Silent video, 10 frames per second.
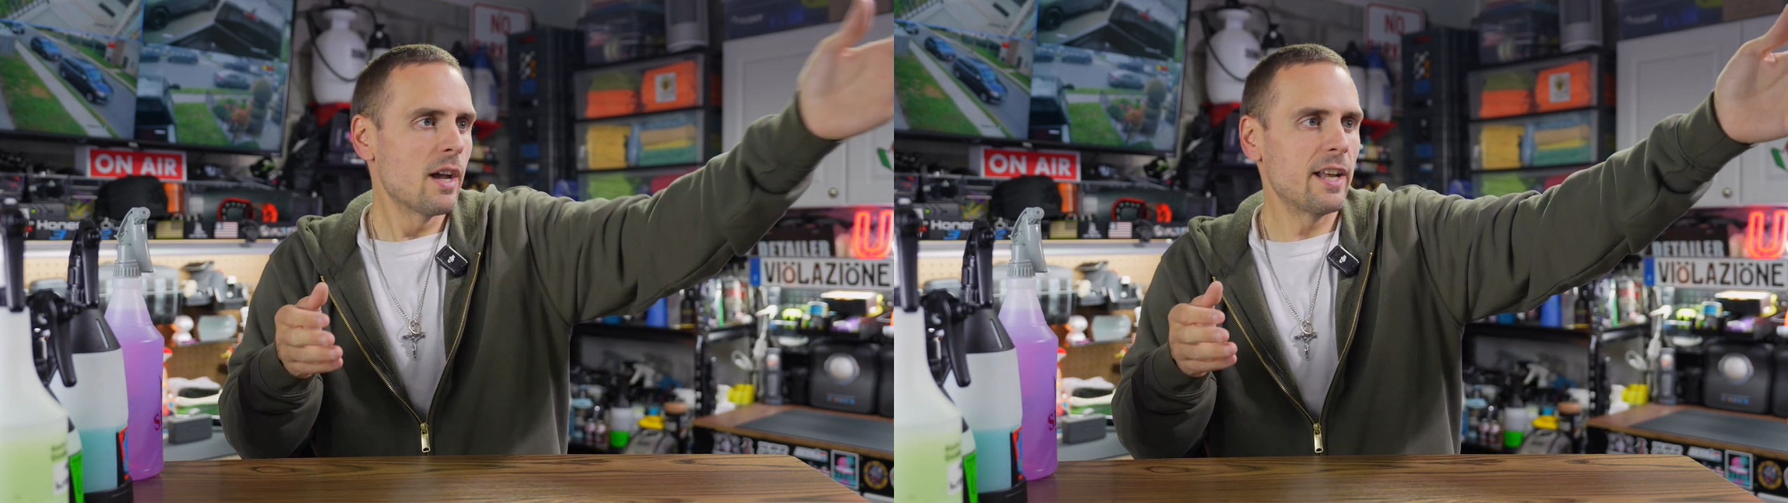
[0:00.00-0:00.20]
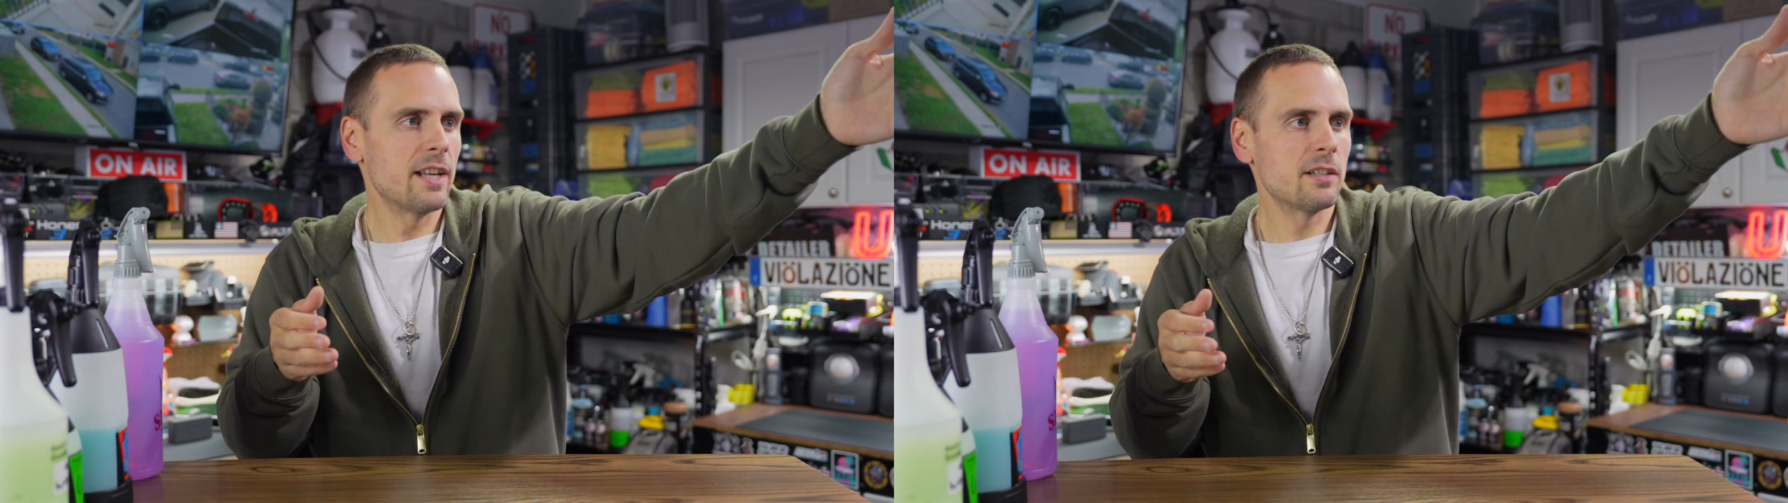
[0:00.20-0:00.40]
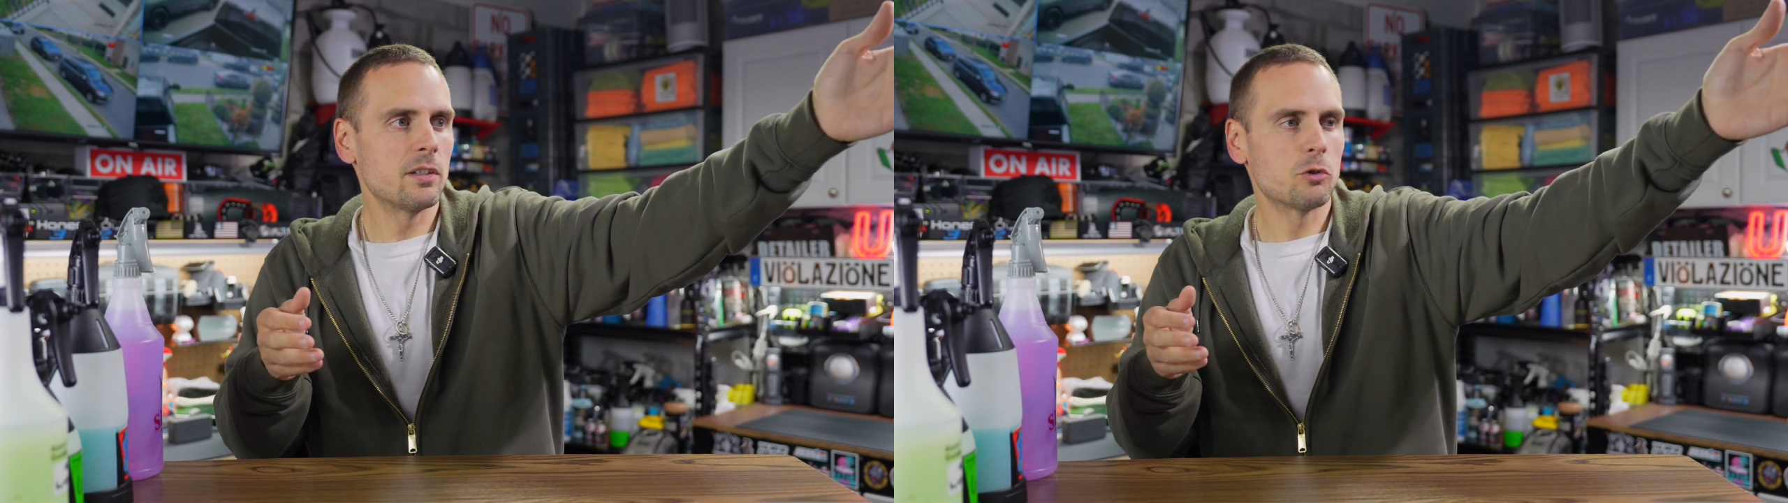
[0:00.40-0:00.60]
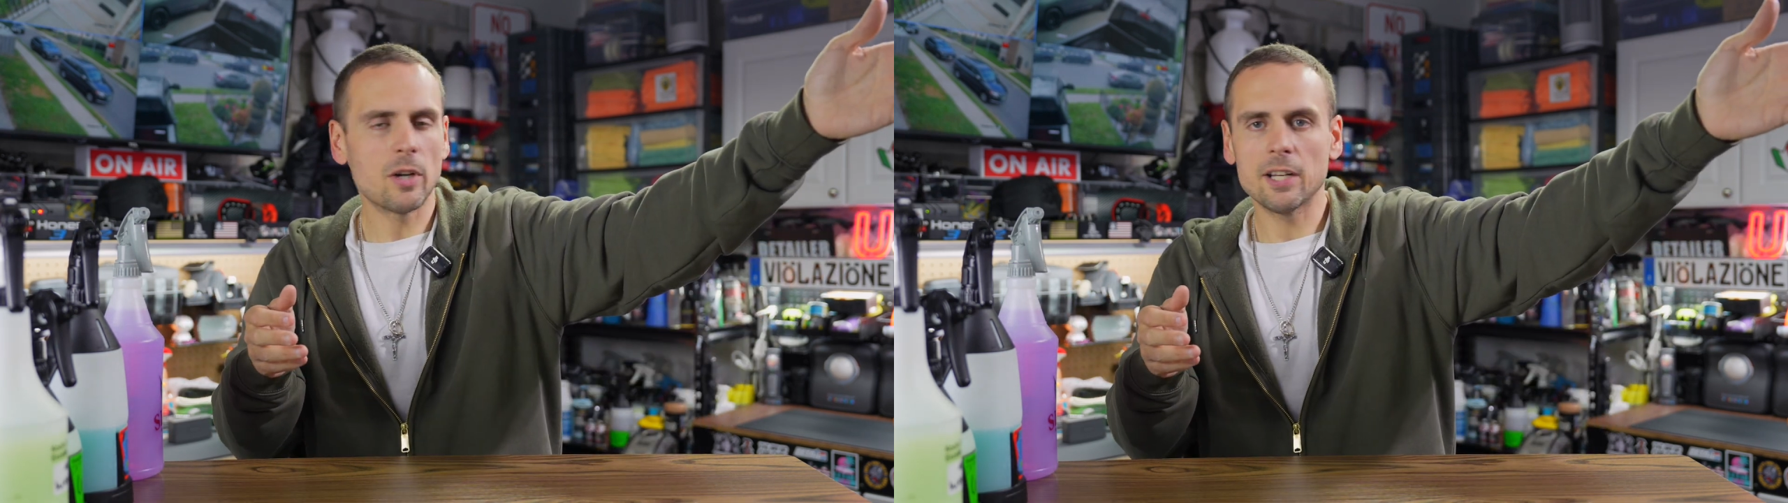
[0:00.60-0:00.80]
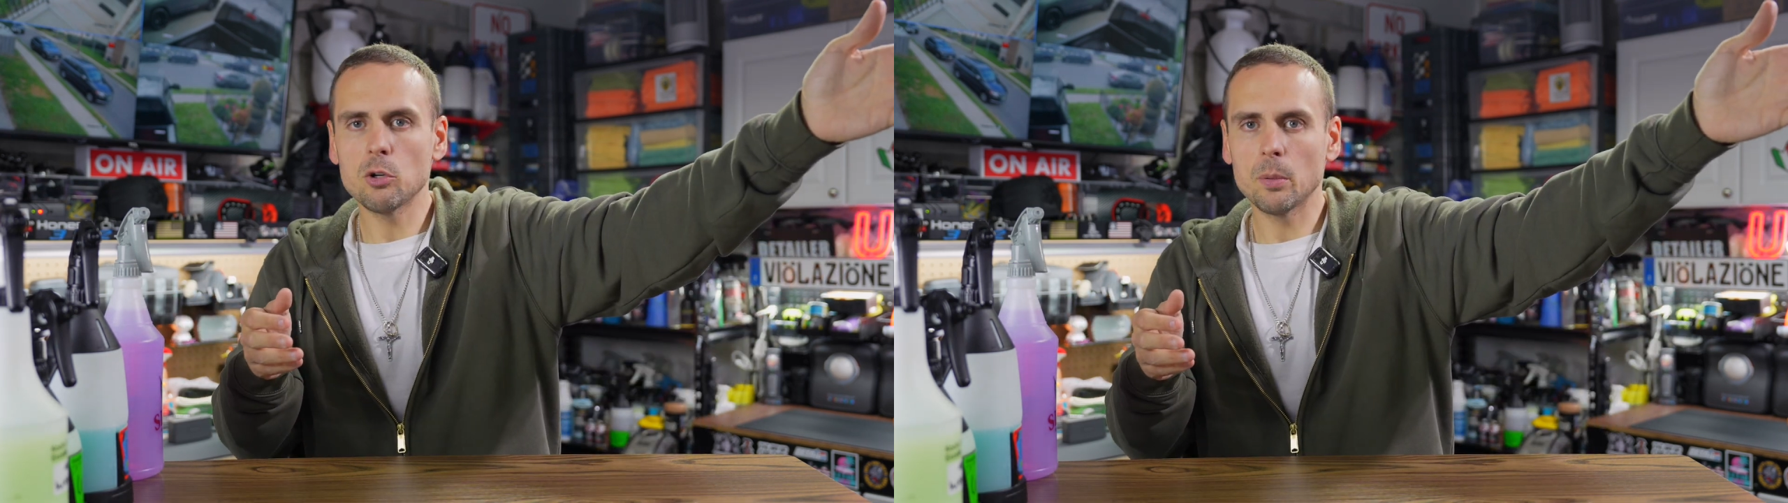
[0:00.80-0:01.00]
and then
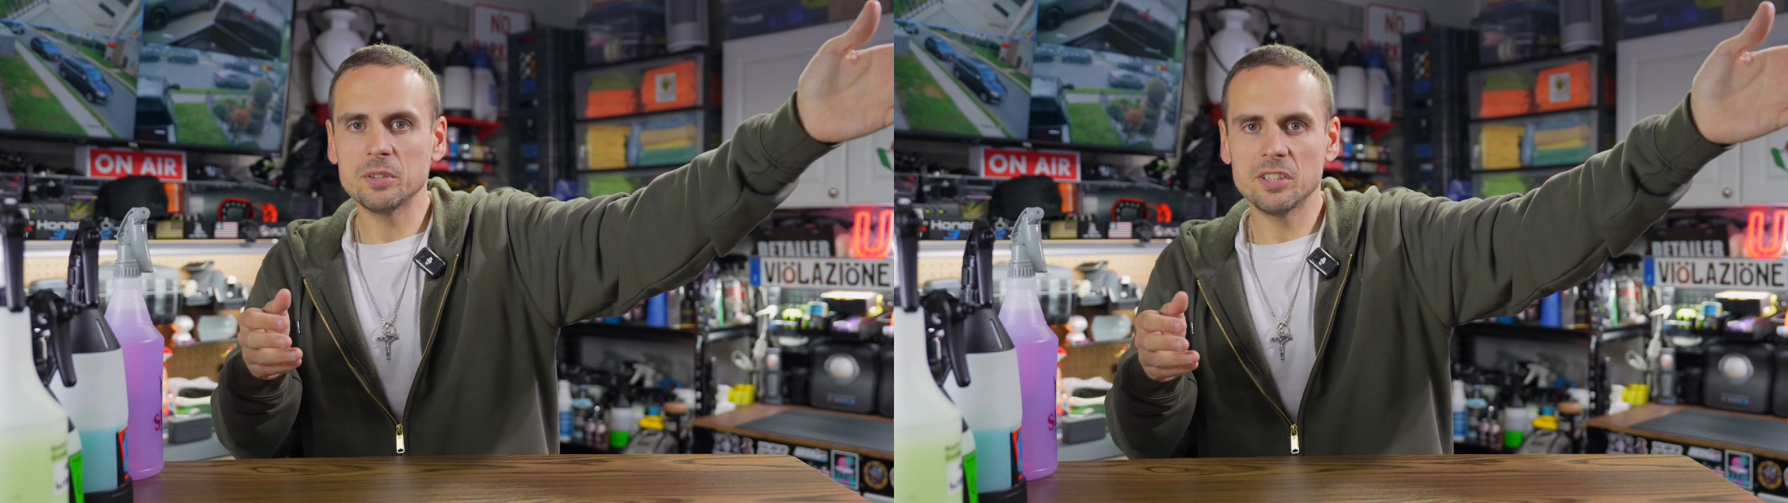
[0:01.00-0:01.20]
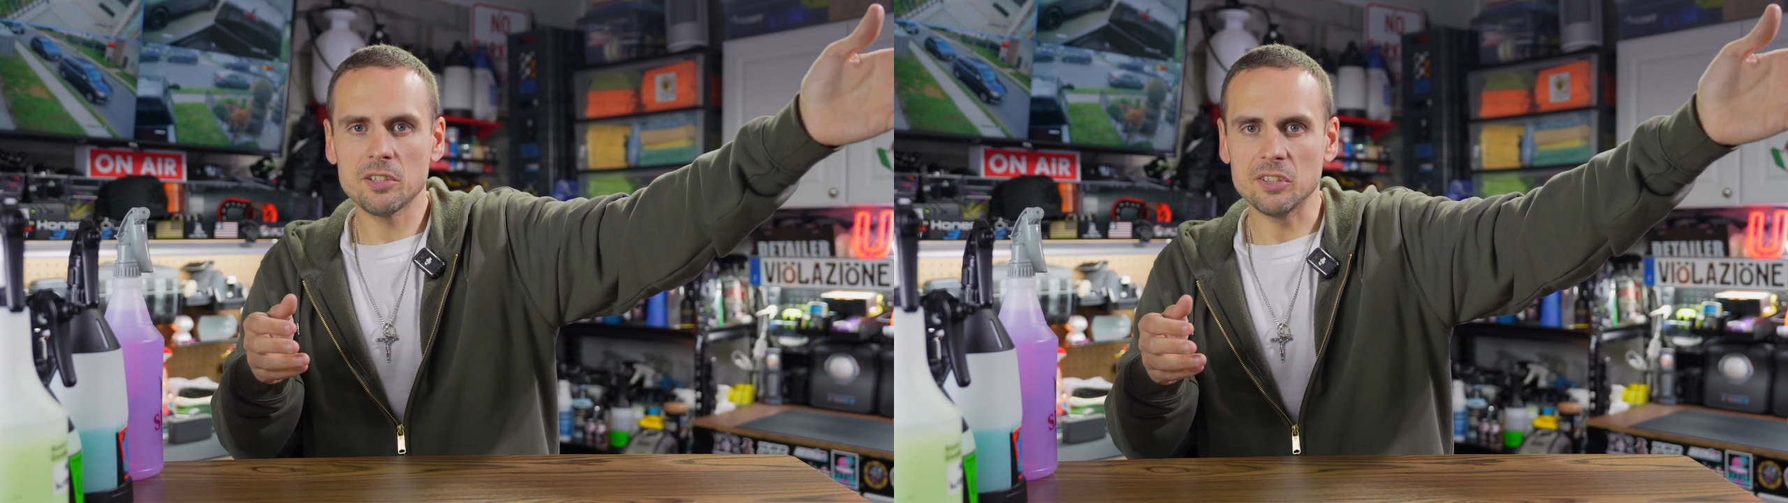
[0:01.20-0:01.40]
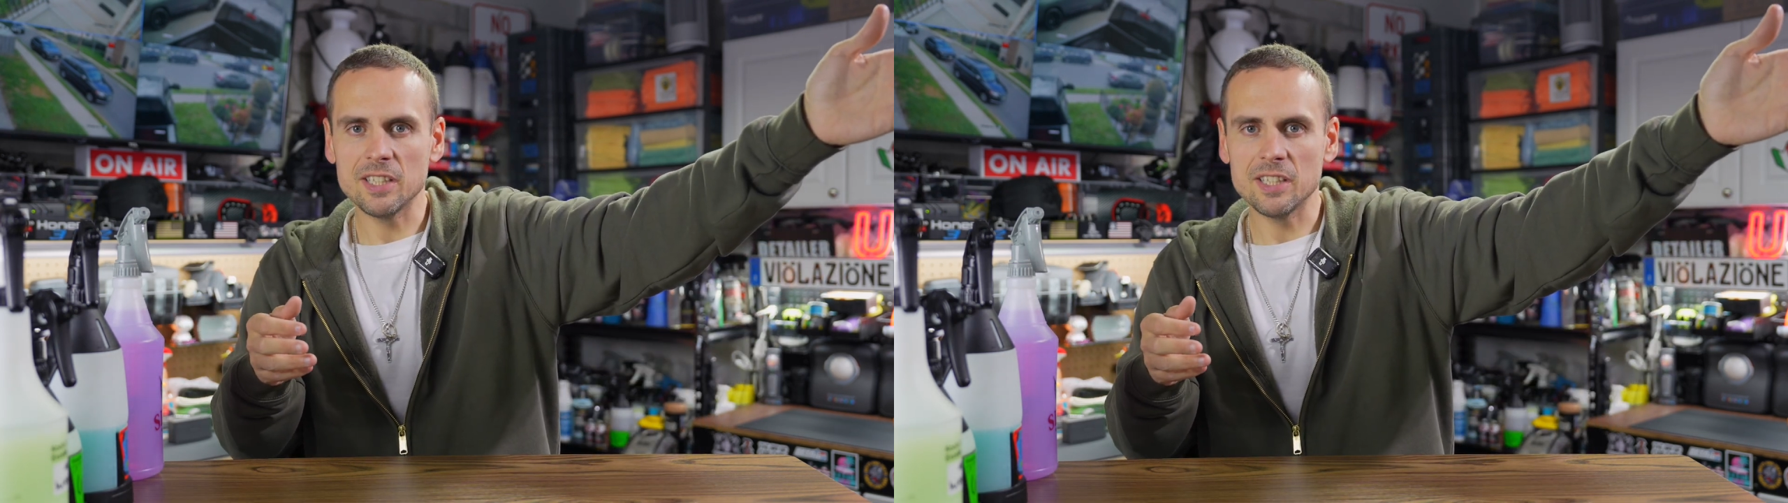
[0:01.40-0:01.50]
try to go upstairs and